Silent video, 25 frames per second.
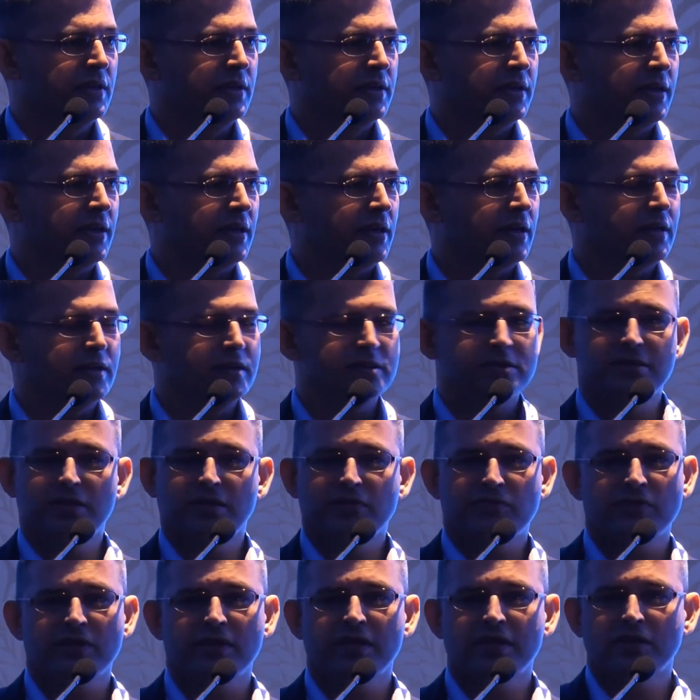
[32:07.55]
Kerala is
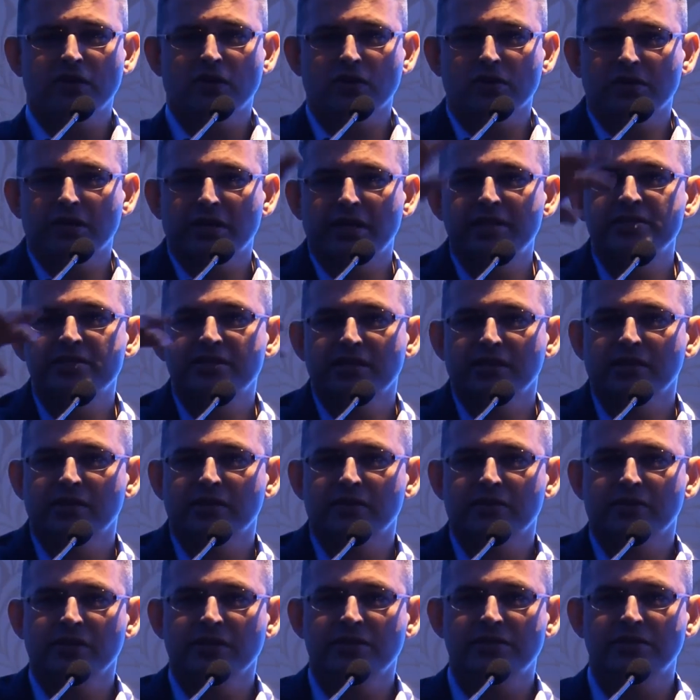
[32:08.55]
definitely not the
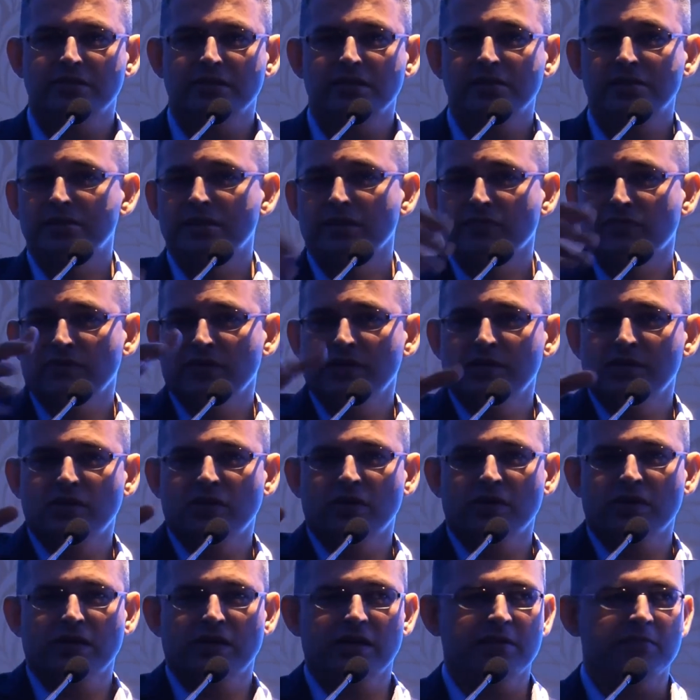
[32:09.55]
NCR region. It's definitely
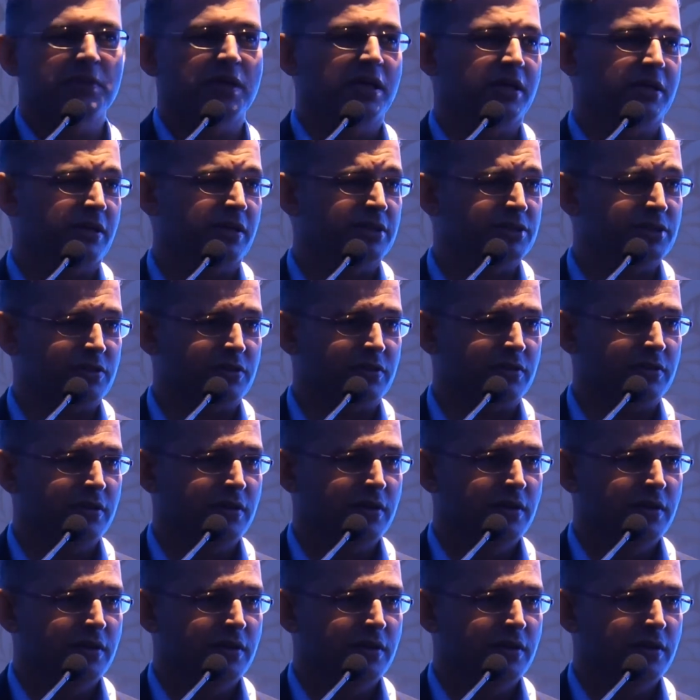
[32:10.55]
not like Maharashtra.